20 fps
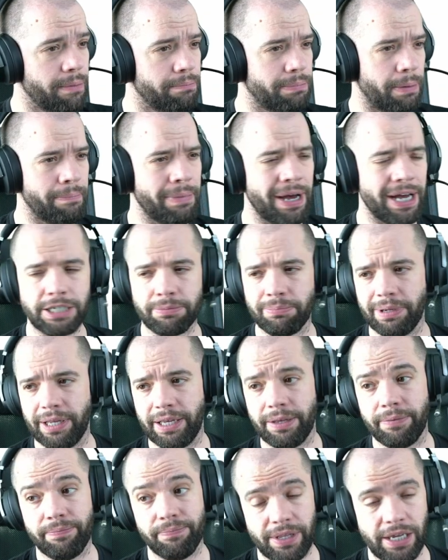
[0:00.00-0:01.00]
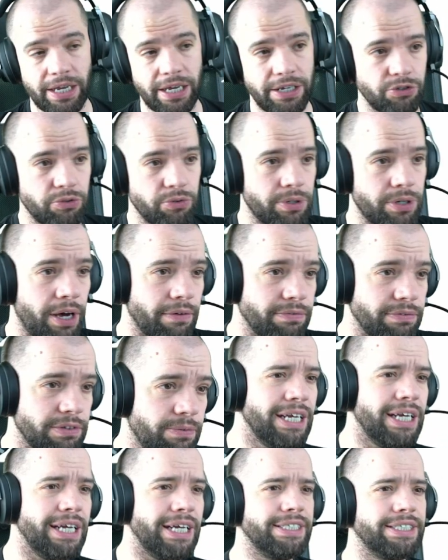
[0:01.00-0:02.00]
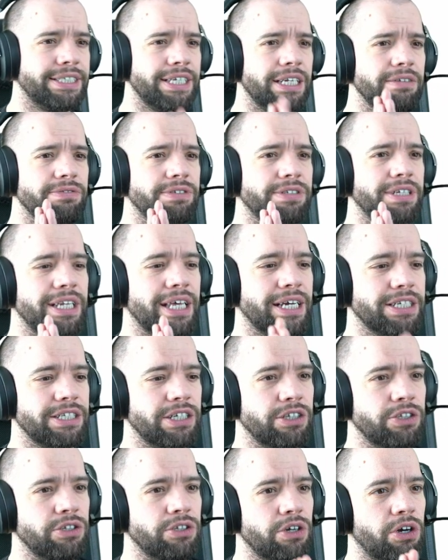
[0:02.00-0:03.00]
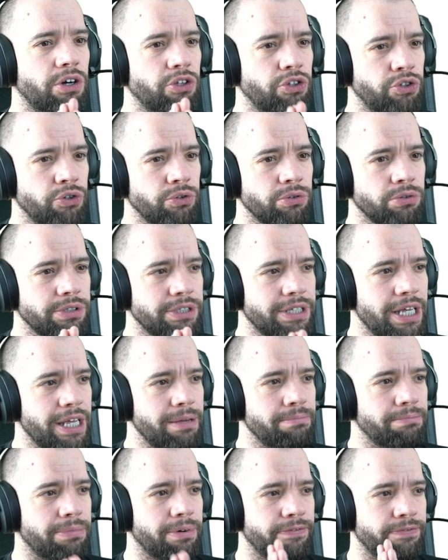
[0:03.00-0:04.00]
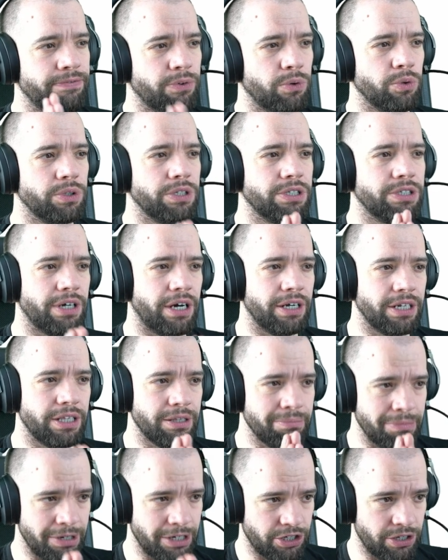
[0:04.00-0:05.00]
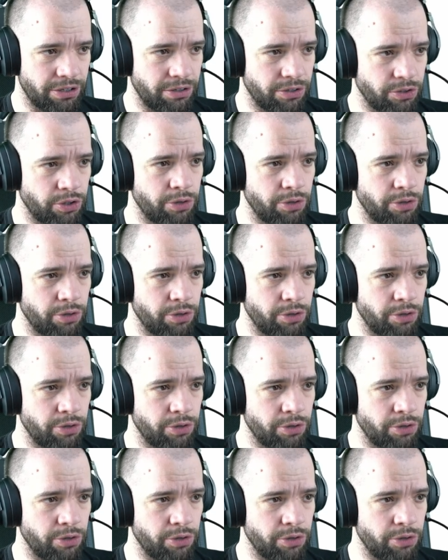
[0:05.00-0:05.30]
But match play has you covered. Instead of selecting your team before deciding the mission,